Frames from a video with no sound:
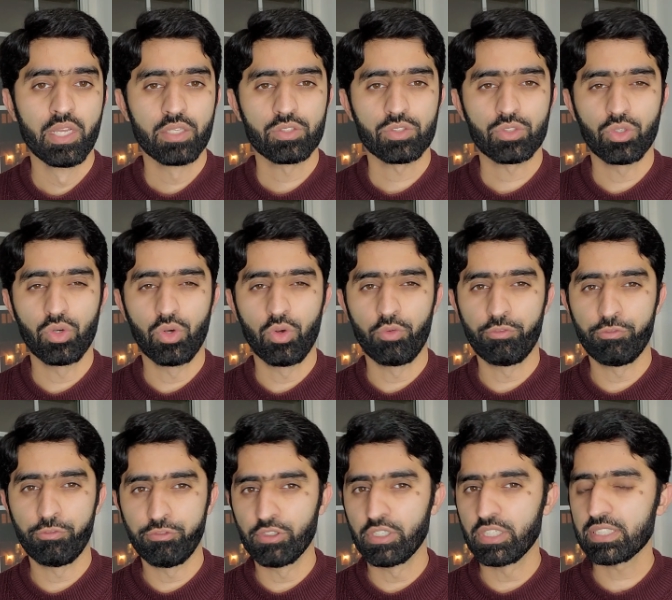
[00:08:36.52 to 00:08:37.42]
So
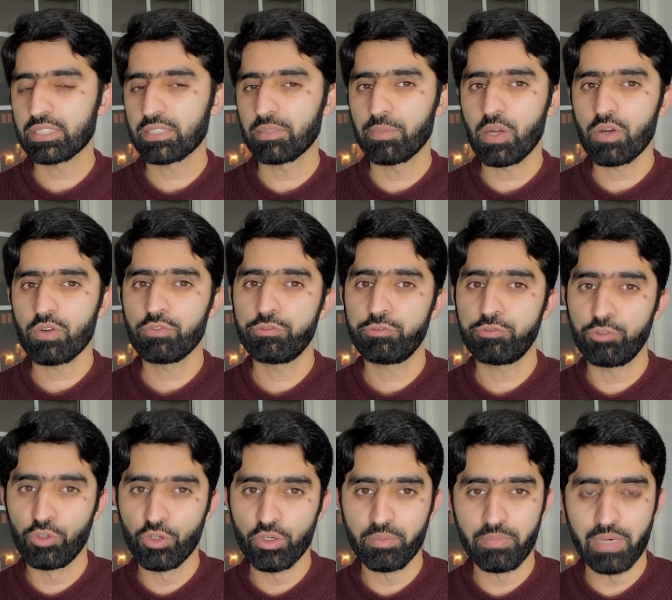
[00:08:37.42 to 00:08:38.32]
first about
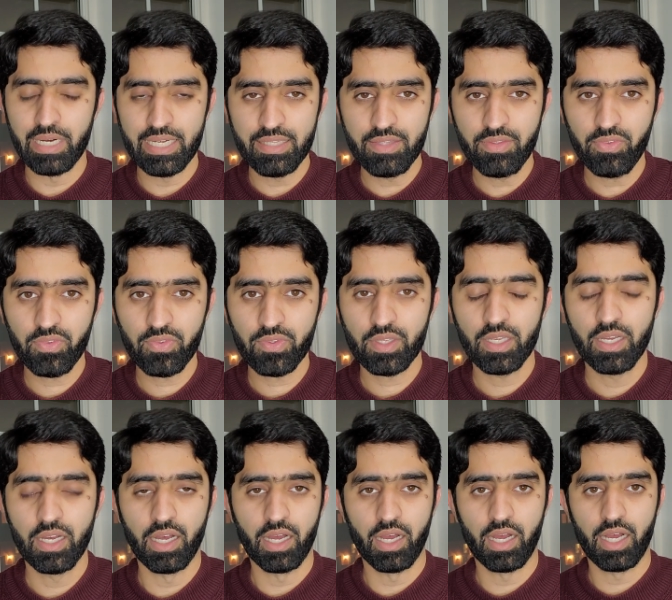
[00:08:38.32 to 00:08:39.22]
four months,
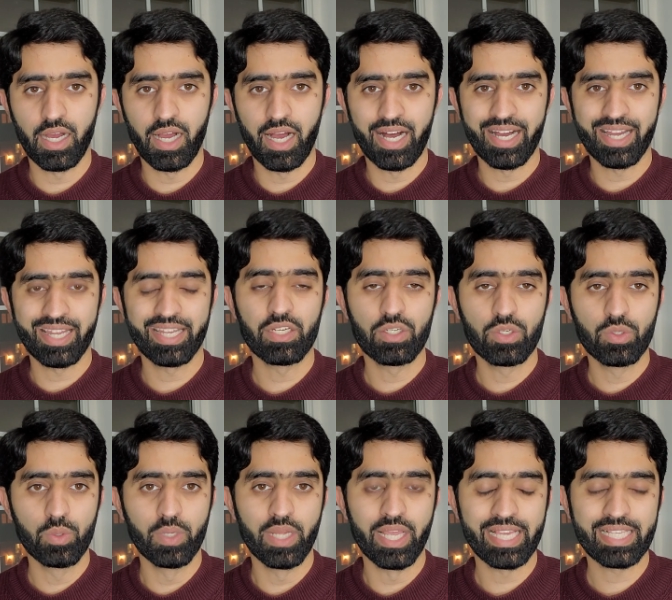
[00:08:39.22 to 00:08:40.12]
uh, I
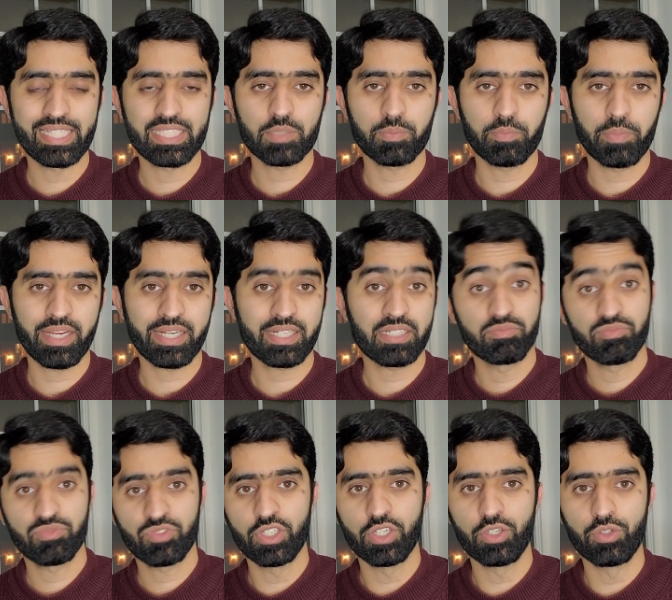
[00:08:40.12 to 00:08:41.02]
do expect
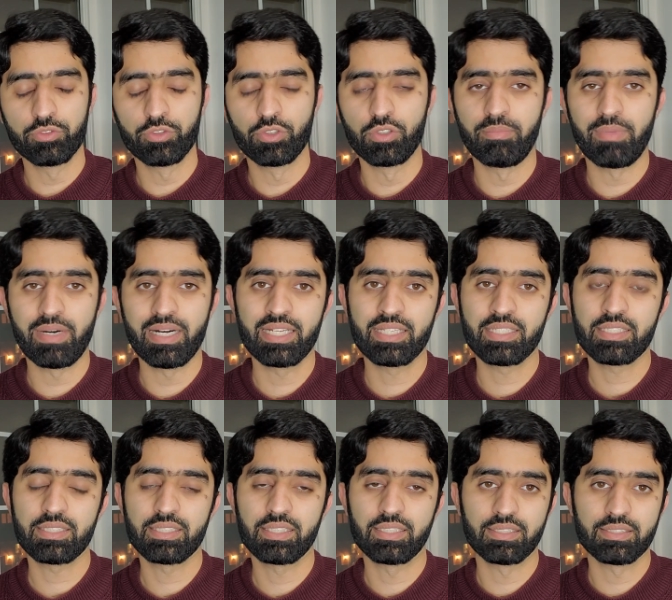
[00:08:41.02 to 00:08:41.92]
three to four
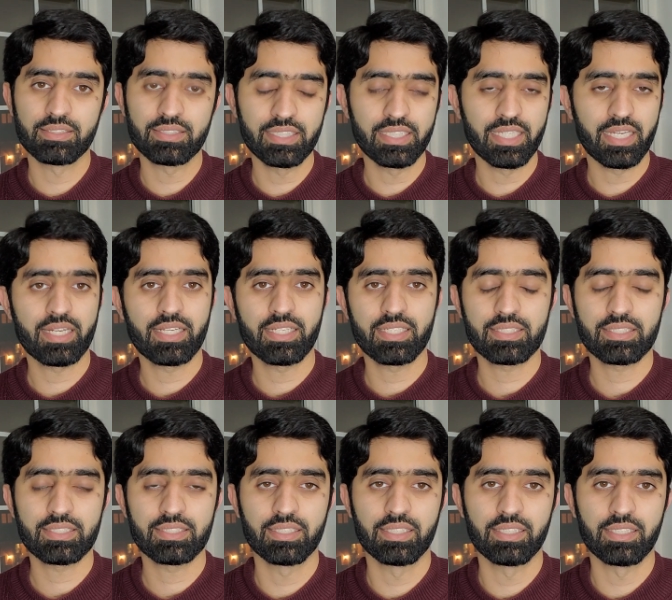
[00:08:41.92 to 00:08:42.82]
months the
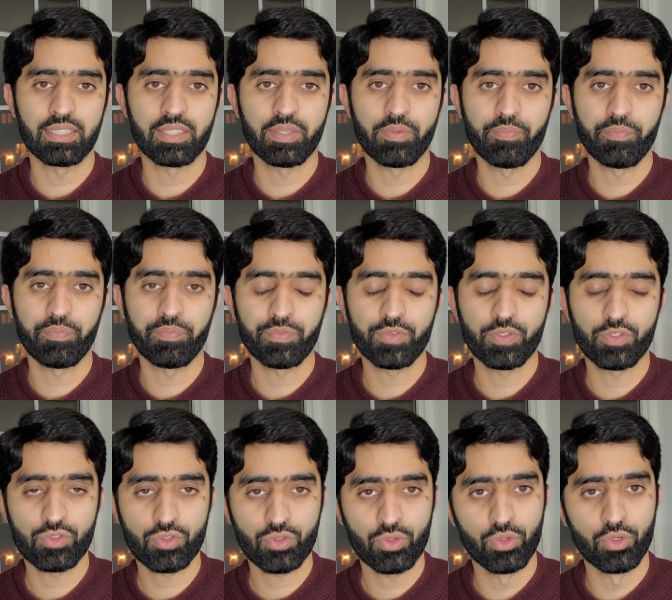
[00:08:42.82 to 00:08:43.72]
CRS um,
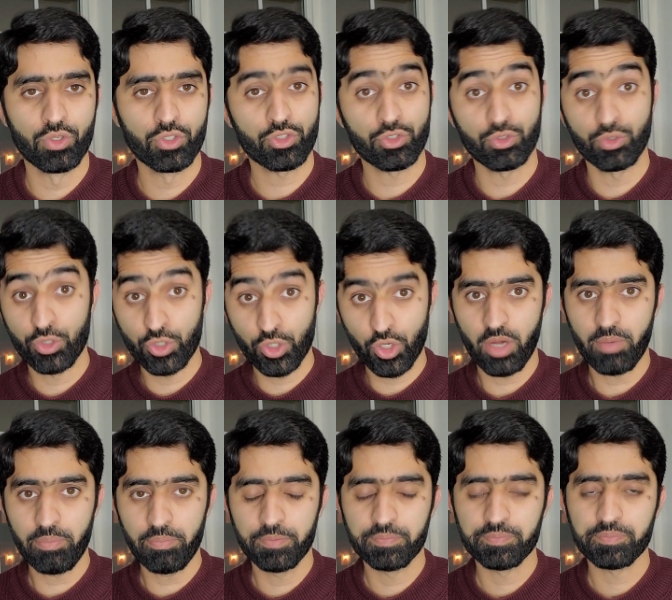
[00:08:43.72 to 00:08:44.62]
scores to
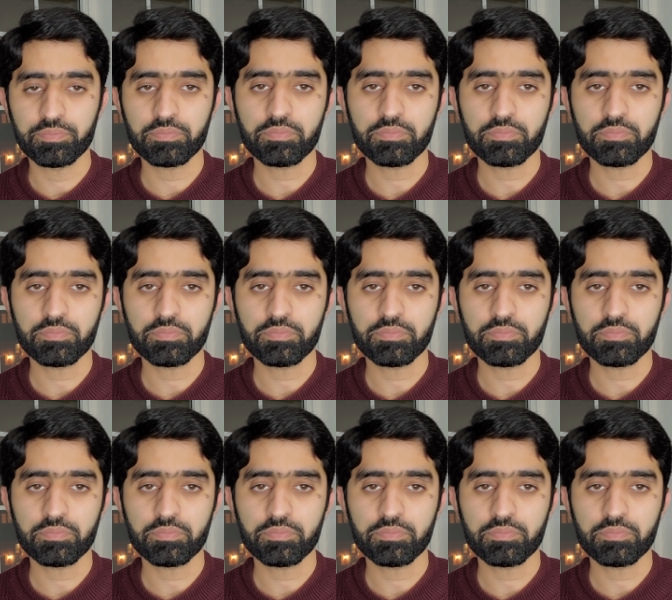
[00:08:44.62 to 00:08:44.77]
drop.